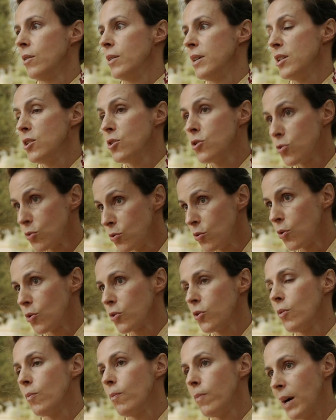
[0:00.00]

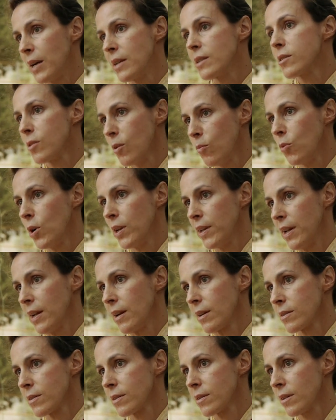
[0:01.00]
injured by someone
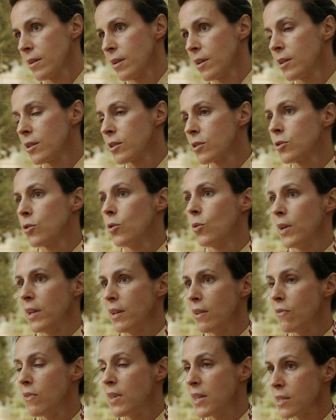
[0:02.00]
else. So
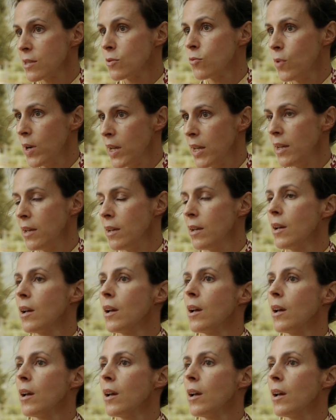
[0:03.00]
in this way,